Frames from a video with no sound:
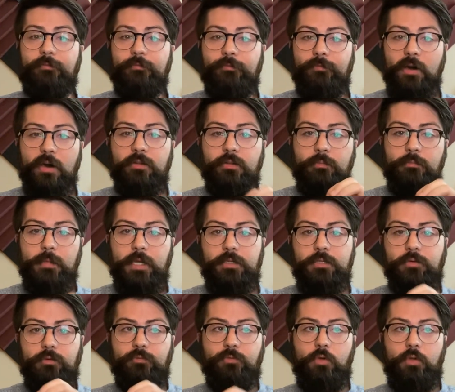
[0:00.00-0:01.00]

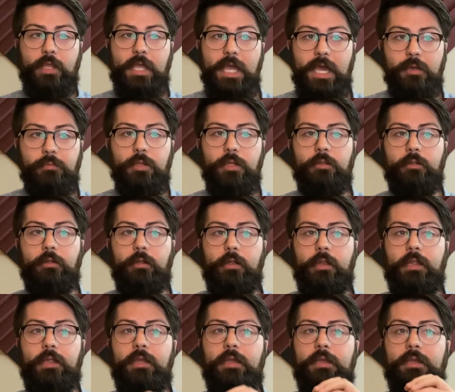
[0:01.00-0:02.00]
fundamental vocabulary